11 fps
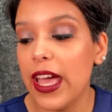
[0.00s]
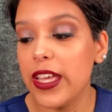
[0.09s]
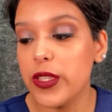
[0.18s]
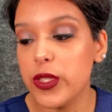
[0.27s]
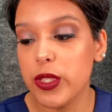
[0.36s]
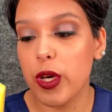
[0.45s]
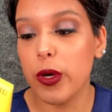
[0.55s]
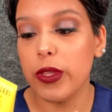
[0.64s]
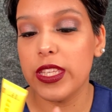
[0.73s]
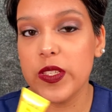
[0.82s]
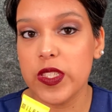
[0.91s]
And so
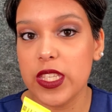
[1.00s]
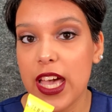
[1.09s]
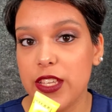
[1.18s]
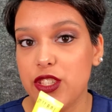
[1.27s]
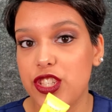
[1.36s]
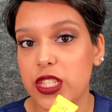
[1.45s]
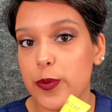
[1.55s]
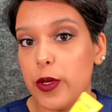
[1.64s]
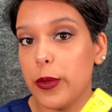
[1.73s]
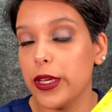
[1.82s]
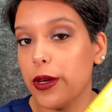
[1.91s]
this has just
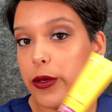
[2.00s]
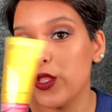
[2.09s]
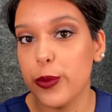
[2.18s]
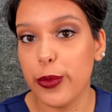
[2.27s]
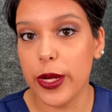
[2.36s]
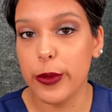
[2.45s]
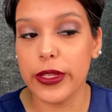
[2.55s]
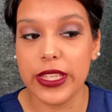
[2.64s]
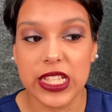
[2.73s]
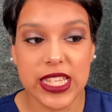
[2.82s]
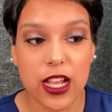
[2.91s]
been my go-to primer
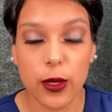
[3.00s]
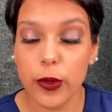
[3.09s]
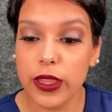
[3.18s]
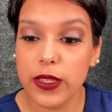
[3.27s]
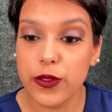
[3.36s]
the entire month of